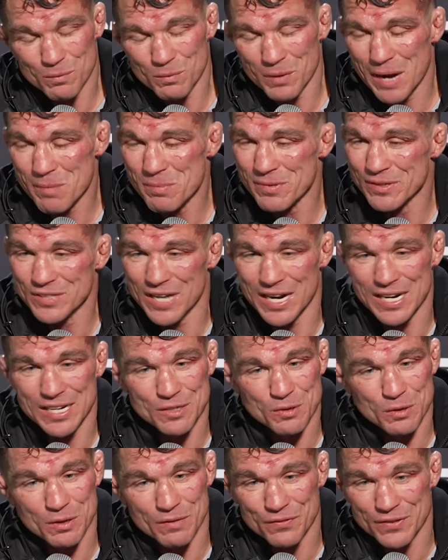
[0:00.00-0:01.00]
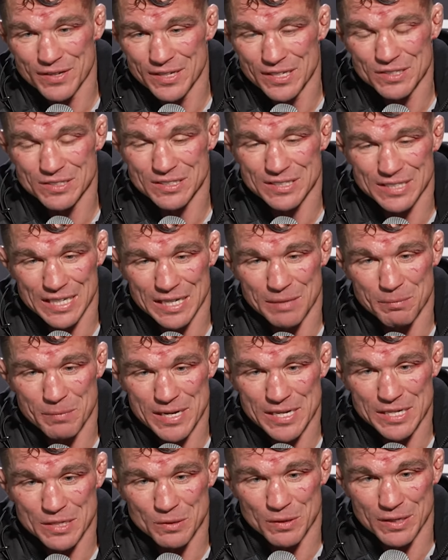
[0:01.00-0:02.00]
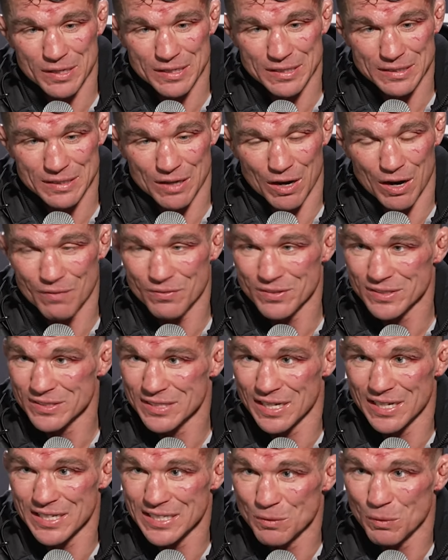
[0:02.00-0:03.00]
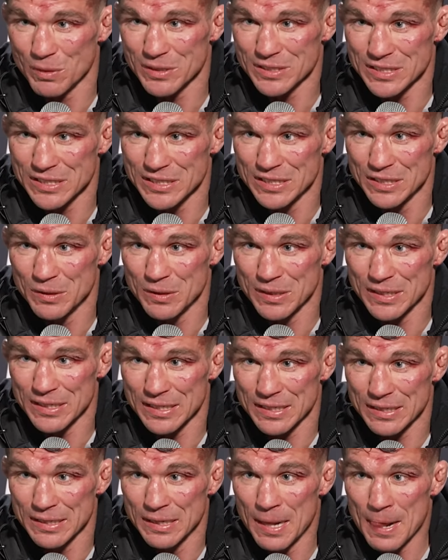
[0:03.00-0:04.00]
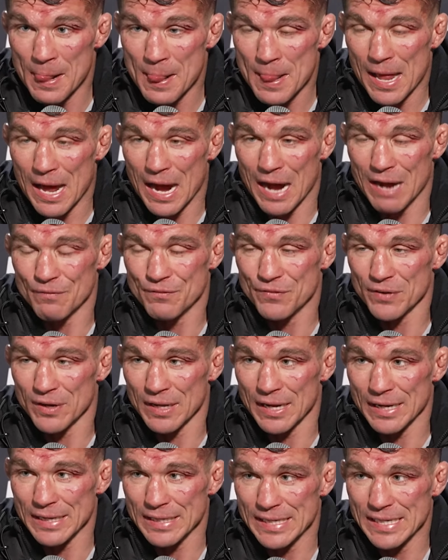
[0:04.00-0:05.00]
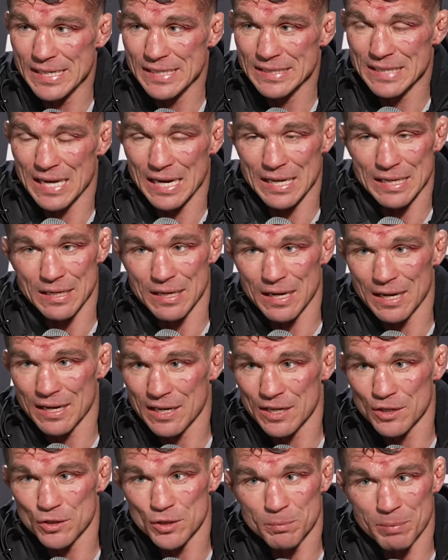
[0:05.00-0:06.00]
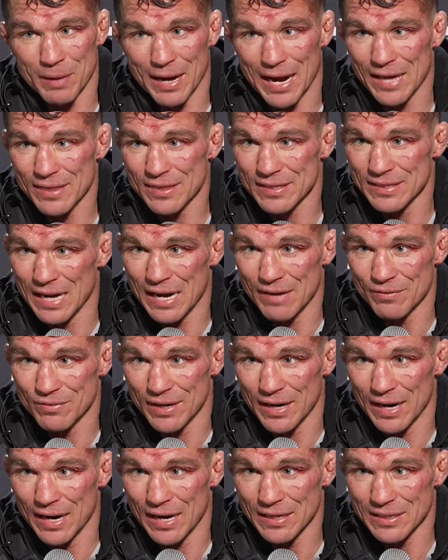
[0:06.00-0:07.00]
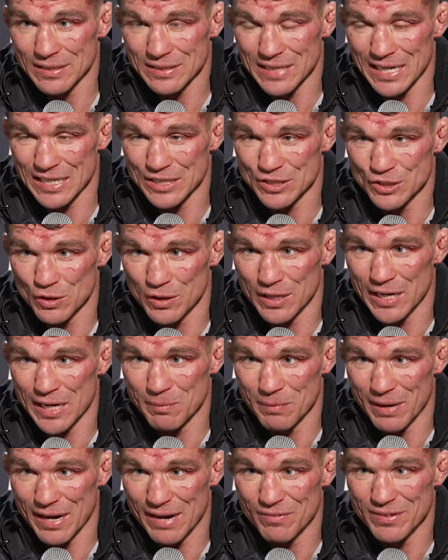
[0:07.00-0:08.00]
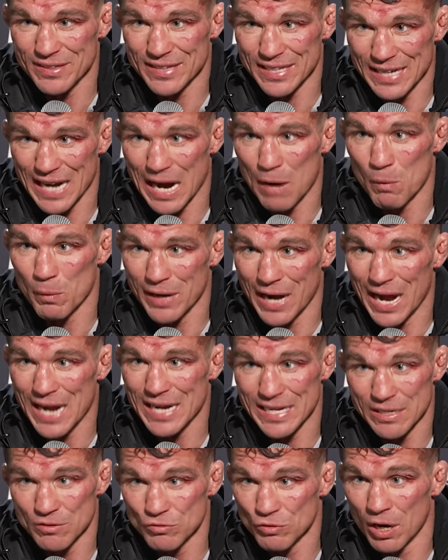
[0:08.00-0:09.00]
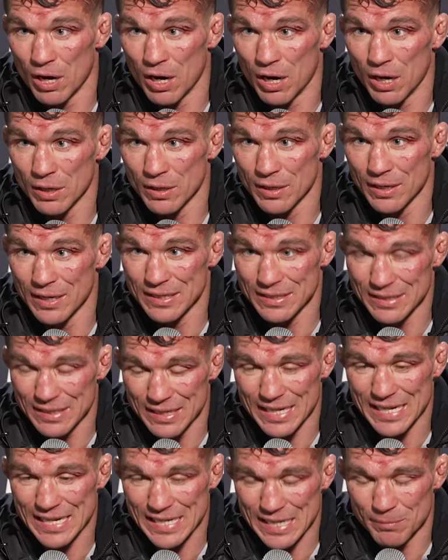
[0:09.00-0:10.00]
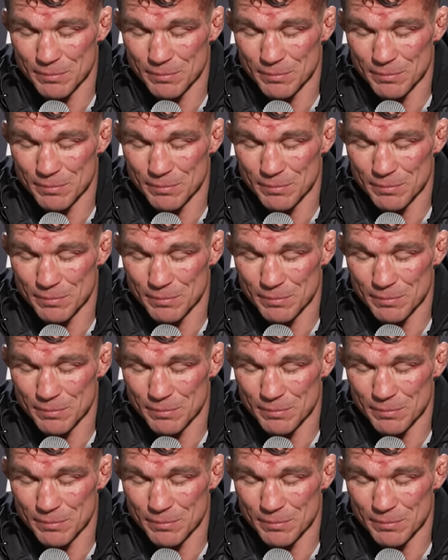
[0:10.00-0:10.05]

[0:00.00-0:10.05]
I've been trying to do it for years to get him into it, and all of a sudden he wants to do it, and I feel like he's got a clearer path than I ever had because I can show him everything yeah. I, went, I did wrong and lead